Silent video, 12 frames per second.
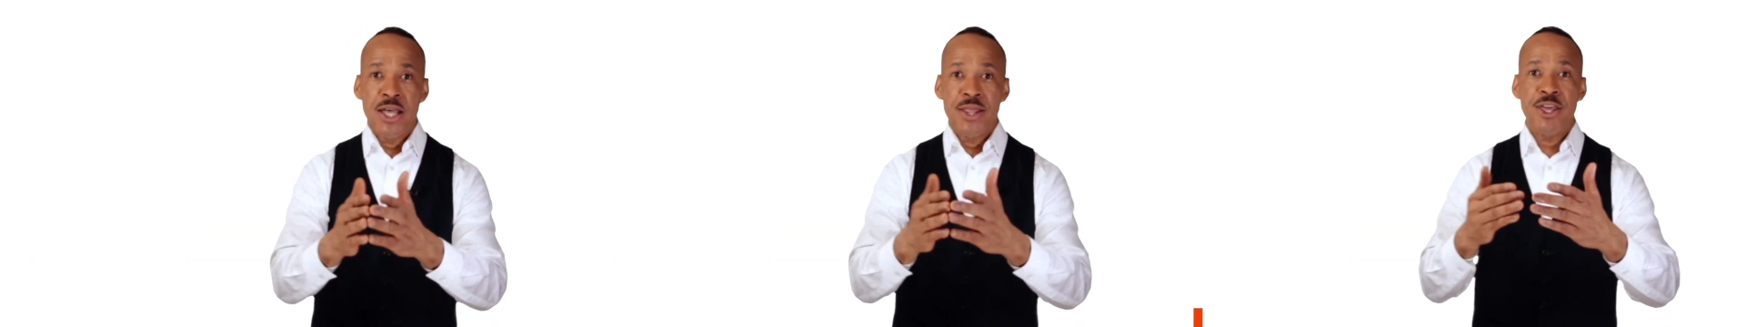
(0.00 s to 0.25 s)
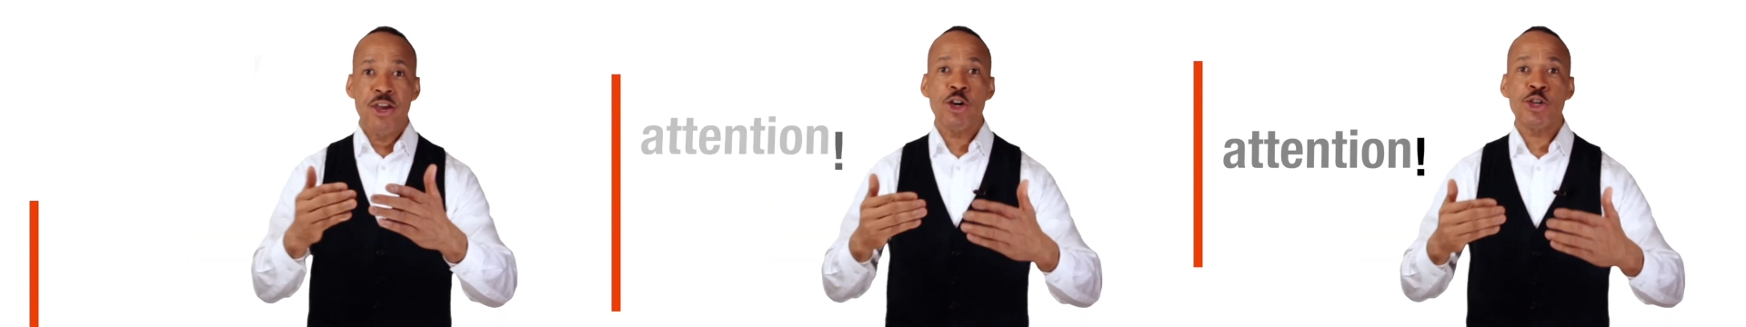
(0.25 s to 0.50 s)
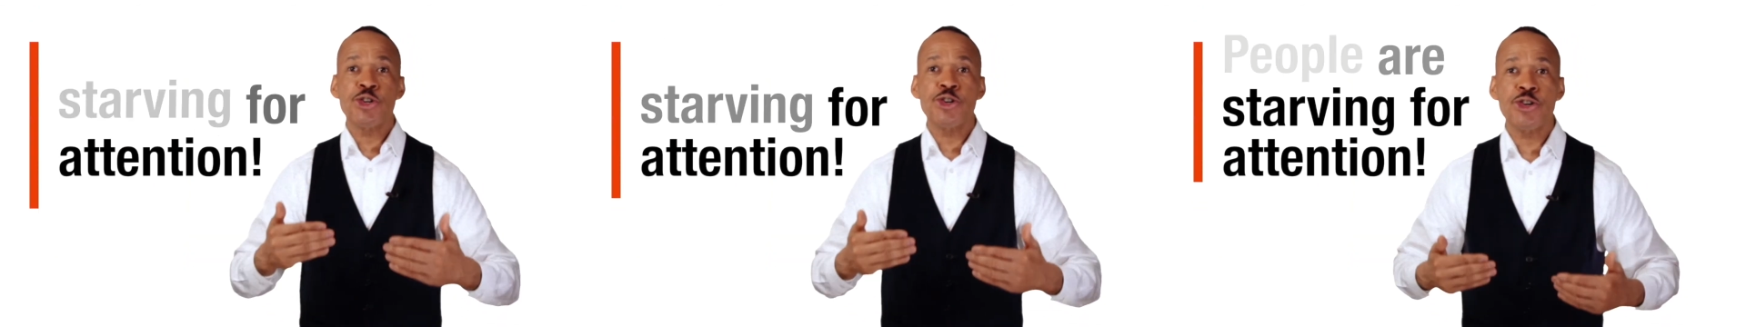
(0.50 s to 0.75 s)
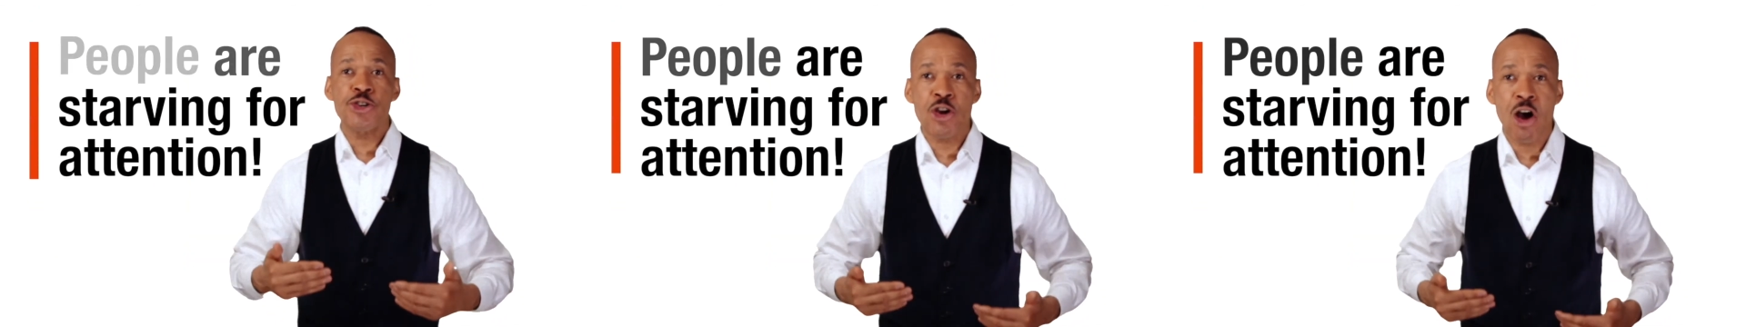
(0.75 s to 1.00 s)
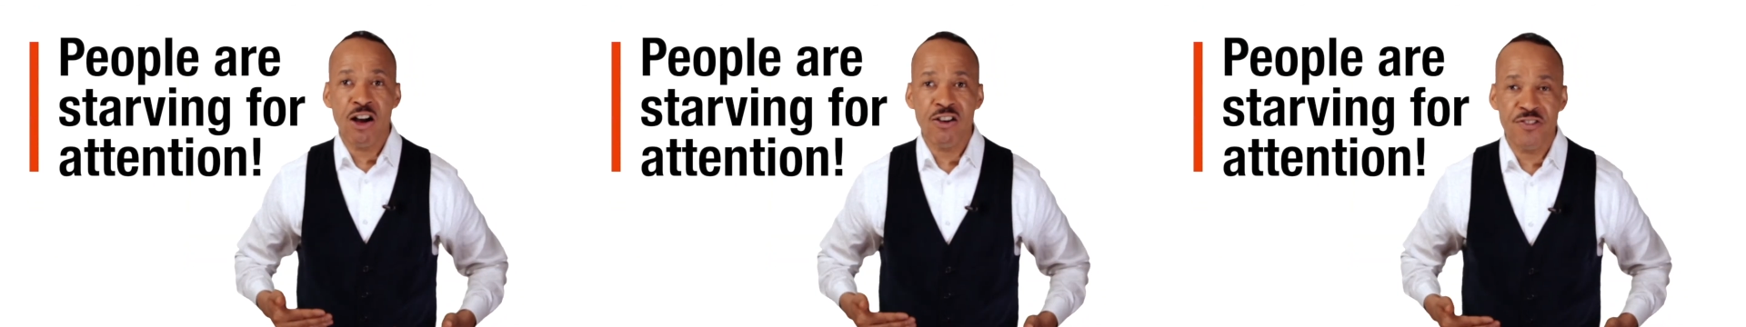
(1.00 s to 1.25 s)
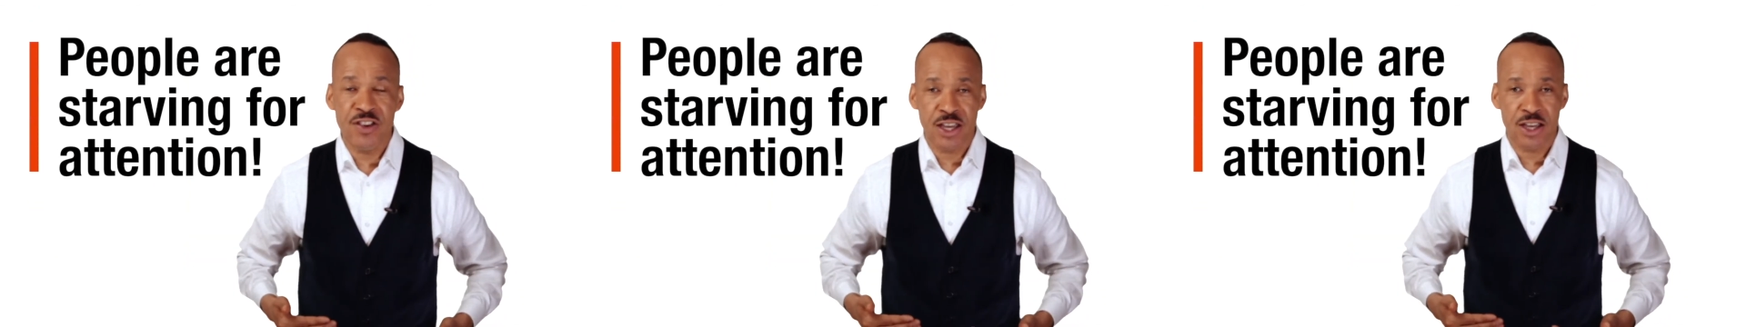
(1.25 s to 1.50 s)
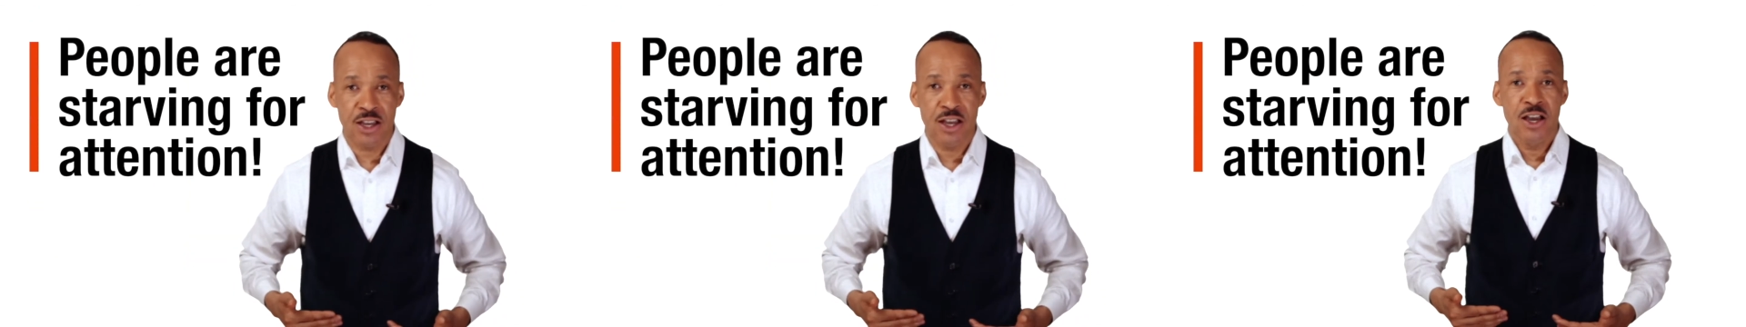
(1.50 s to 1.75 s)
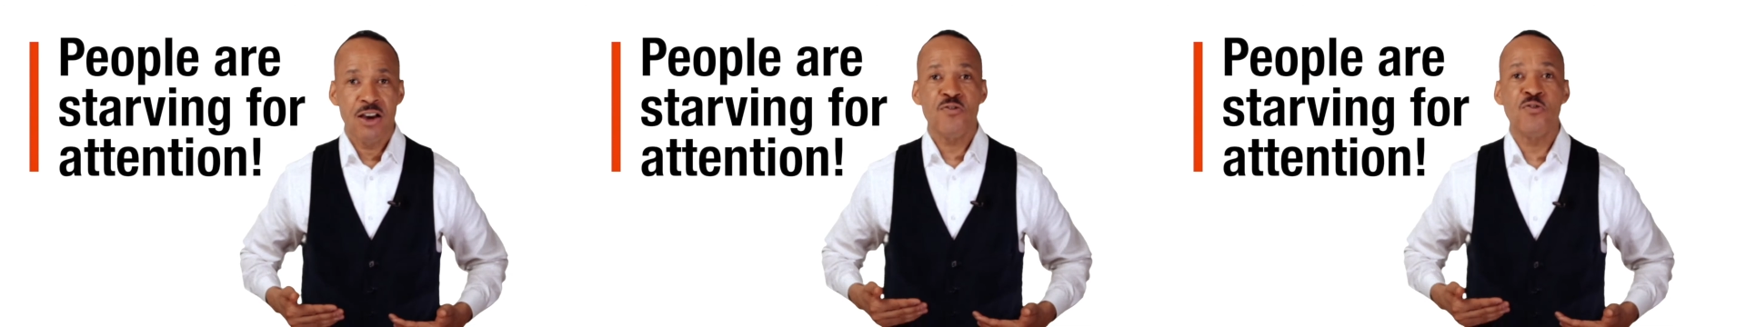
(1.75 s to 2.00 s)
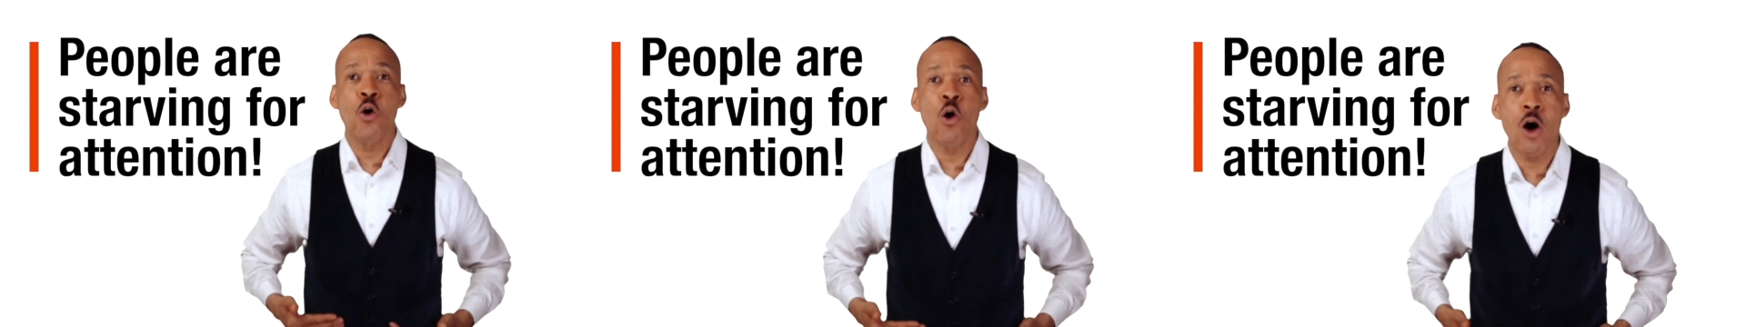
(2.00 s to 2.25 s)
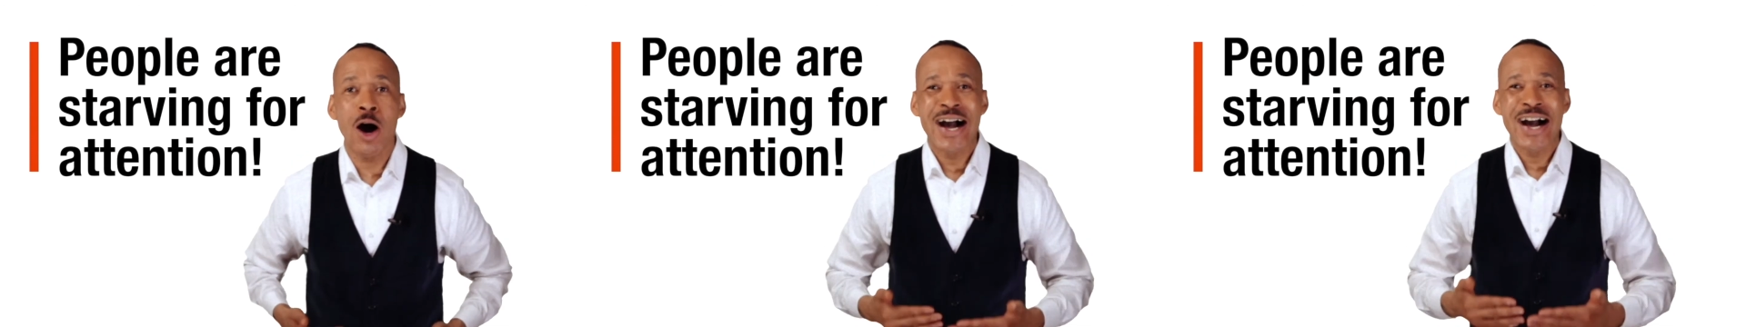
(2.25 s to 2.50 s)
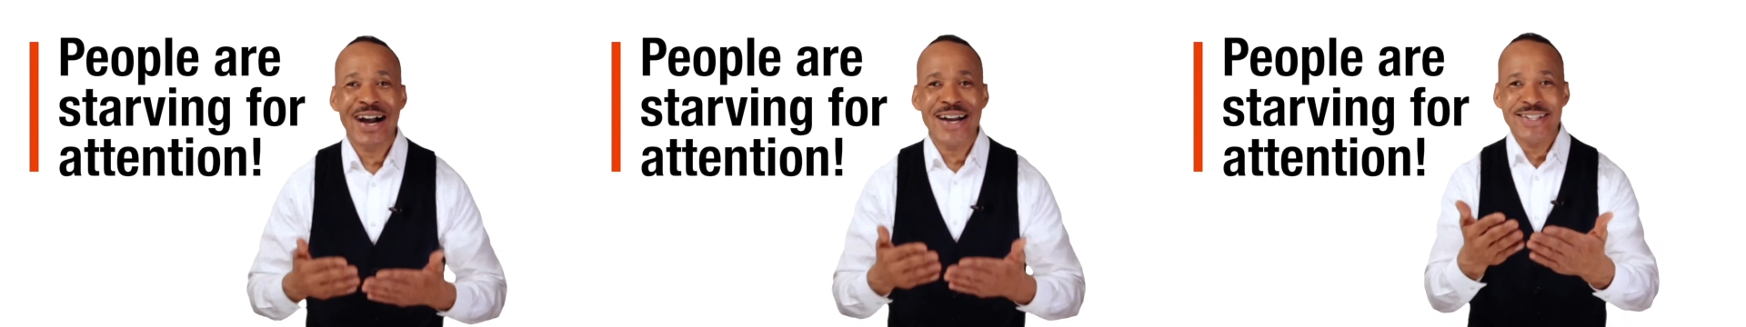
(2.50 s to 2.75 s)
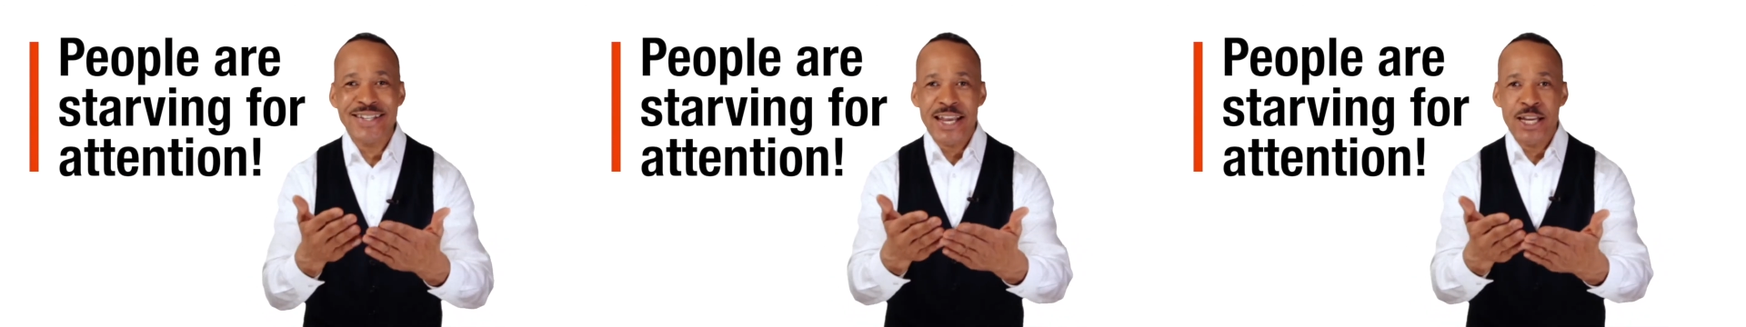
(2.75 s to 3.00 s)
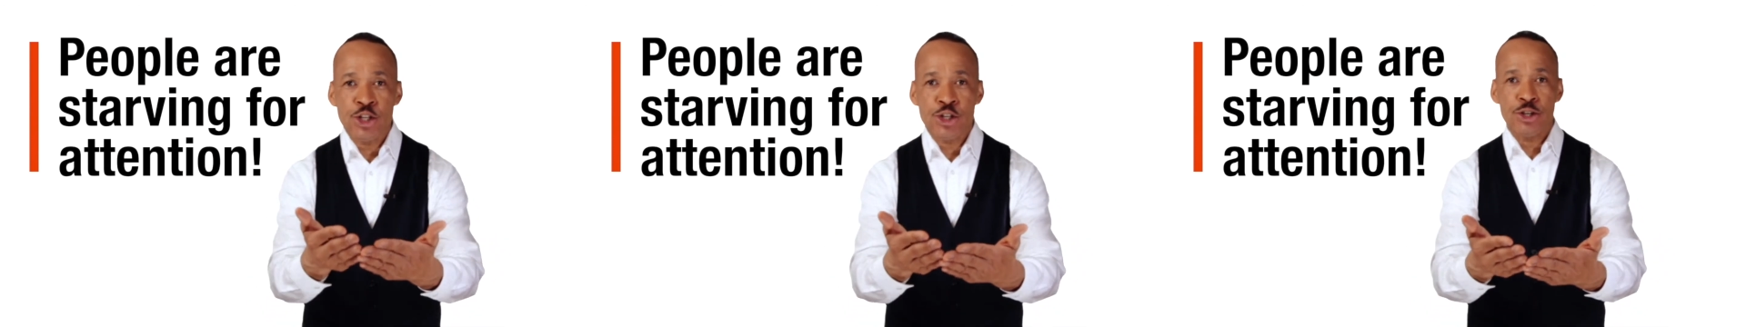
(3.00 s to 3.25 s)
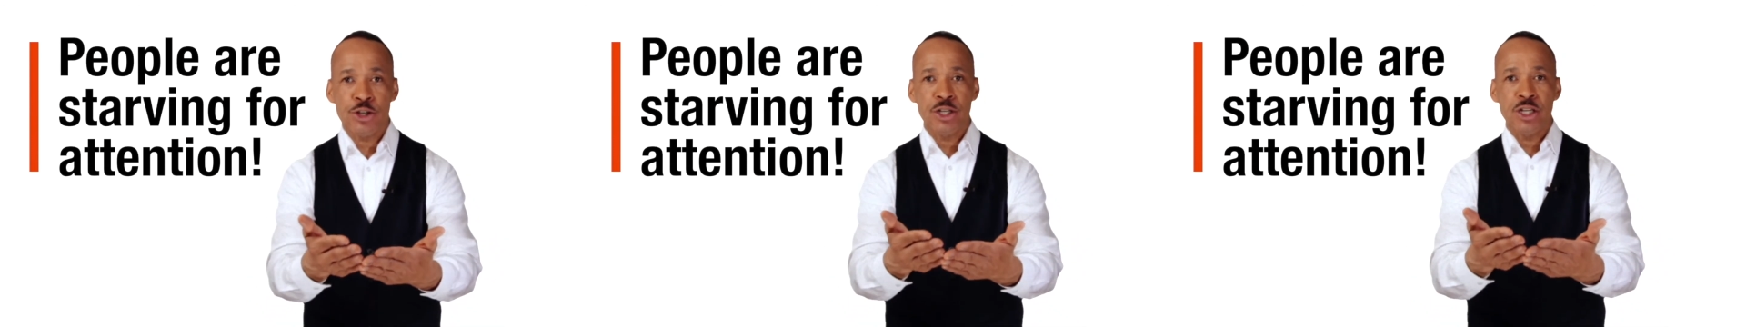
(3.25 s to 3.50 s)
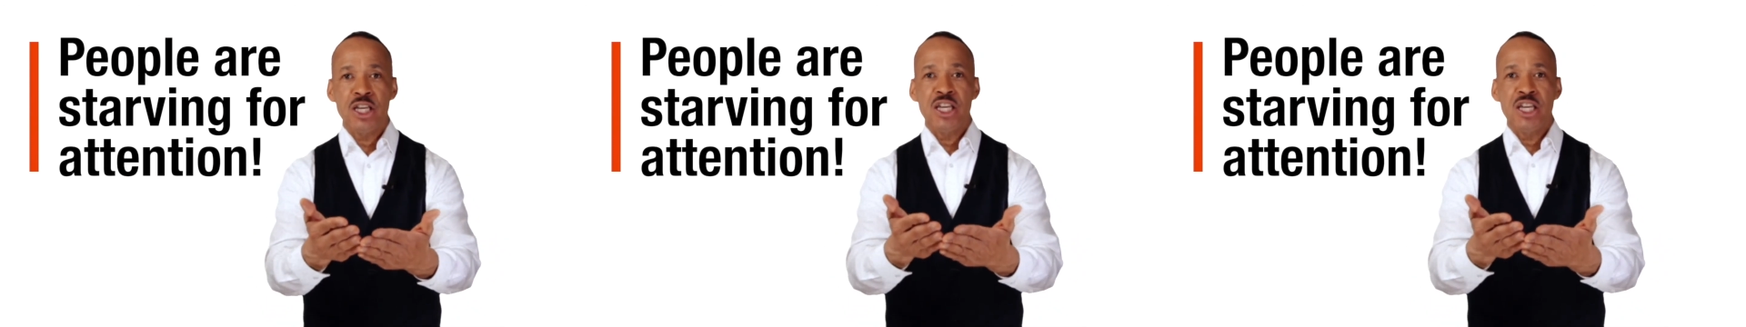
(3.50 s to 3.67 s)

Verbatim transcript: They are starving for attention.